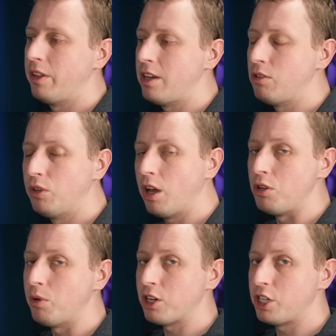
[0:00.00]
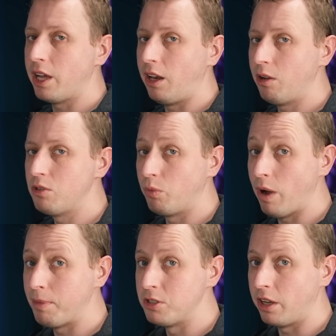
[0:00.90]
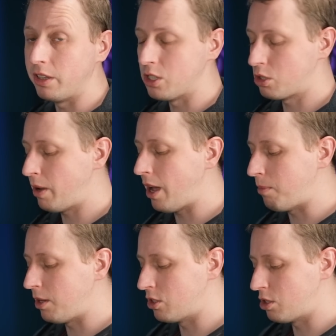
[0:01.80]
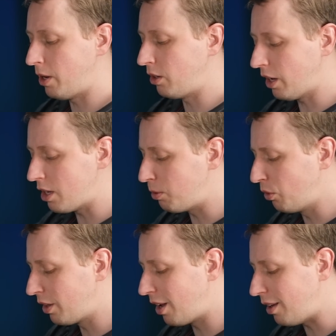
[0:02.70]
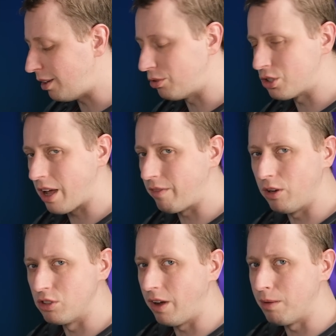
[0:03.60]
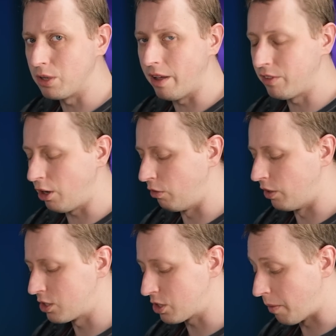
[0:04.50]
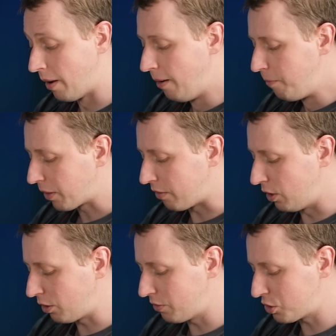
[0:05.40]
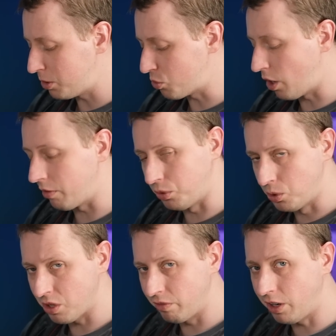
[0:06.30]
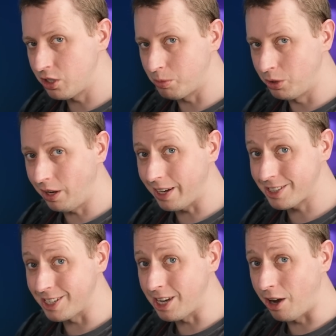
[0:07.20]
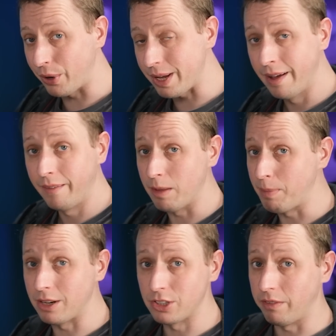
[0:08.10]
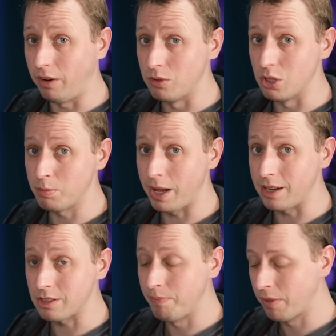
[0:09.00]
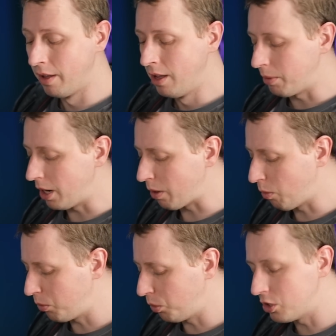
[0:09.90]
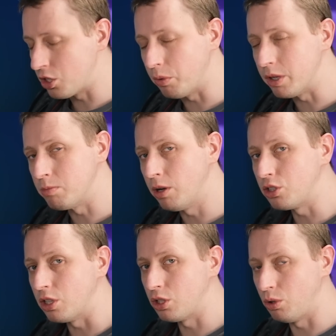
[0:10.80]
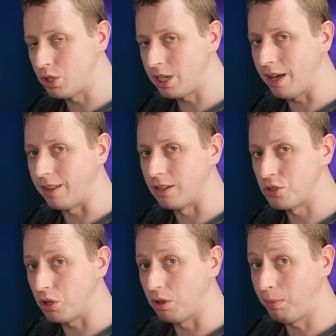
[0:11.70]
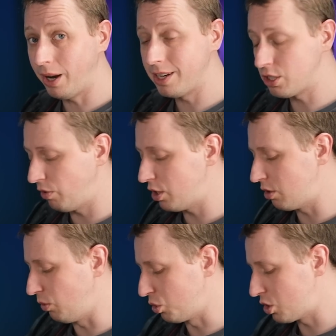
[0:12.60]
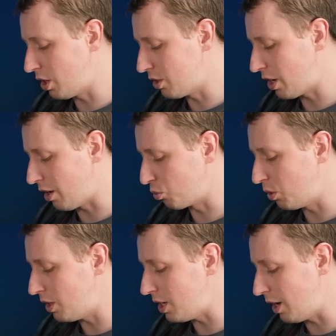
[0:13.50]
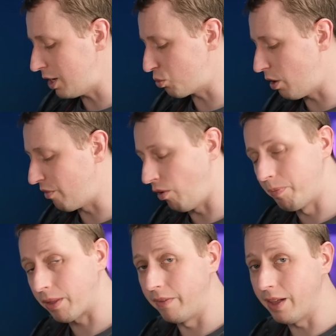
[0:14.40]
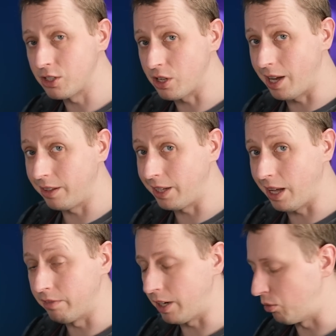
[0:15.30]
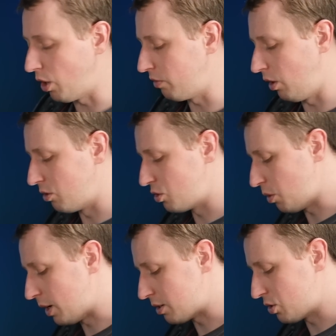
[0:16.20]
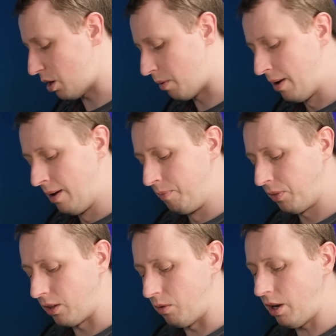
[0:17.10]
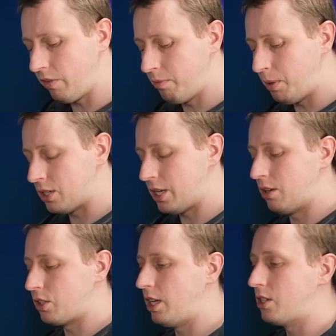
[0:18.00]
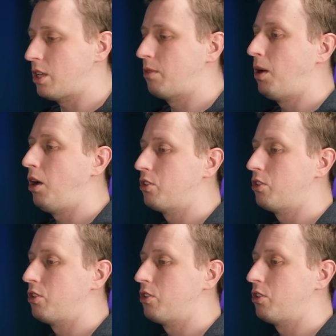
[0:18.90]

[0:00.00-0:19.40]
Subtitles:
then you'll know you actually get loads of weapons like this spare, because depending on how you build the kit, you'll just have loads of arms left over. So if you're looking for some of these rifles, find someone who collects Skitari, they're bound to have loads of spares. But anyway, what we want to do is merge the two together. So the plan is first of all to start out with the las rifle and then start adding the galvanic rifle onto it. So the rifle I've picked out is part